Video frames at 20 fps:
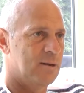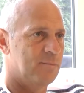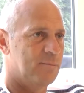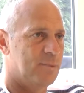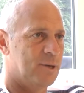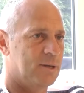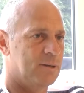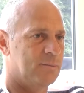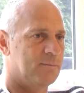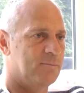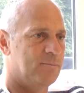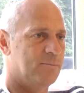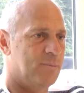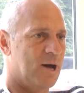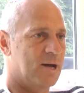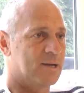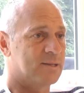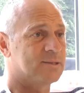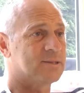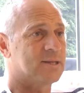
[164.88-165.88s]
but
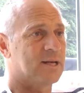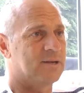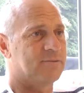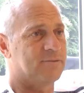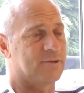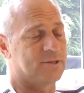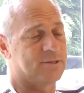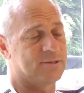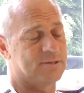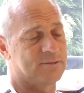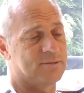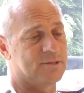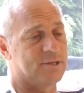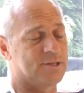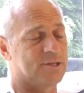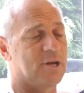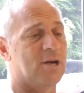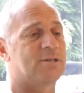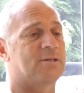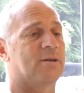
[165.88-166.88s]
by and say for the
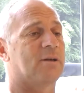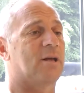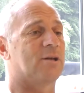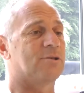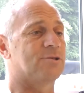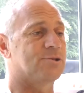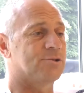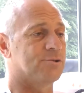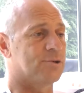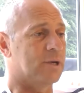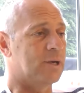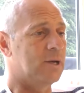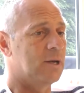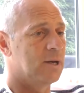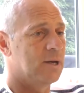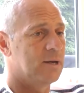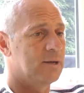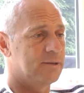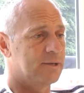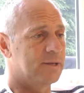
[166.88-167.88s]
size of country
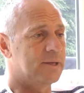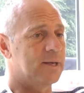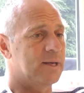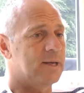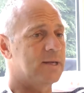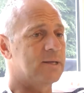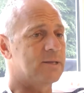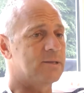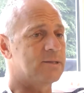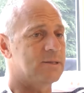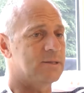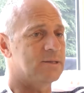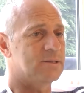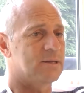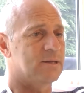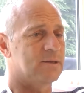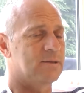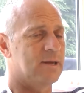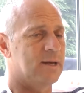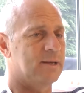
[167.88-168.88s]
that it is
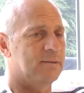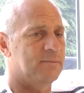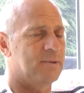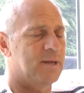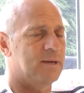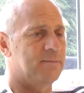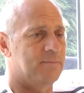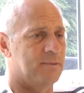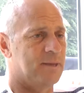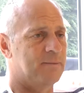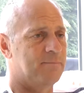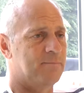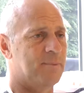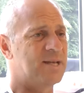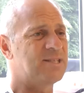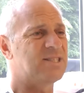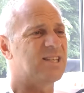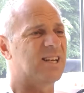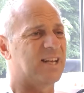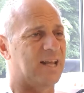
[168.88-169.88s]
that they
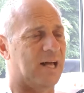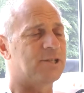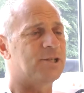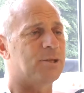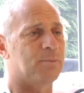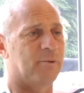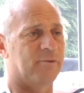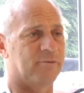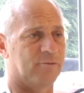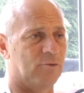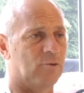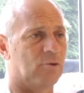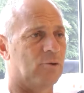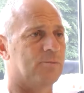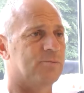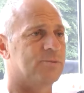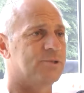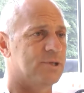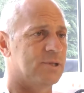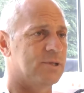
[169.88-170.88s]
basically
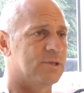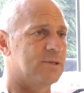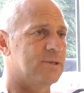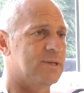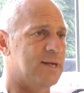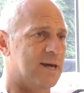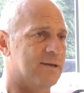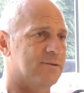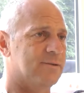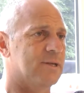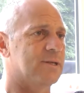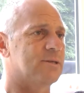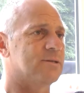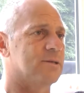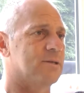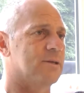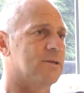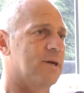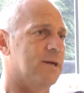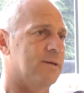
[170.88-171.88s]
underperform to the athletes
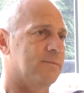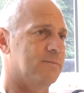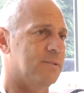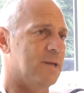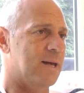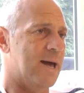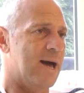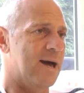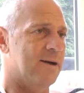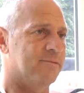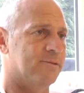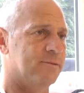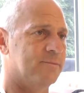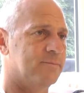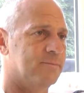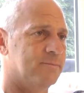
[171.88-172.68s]
that they have.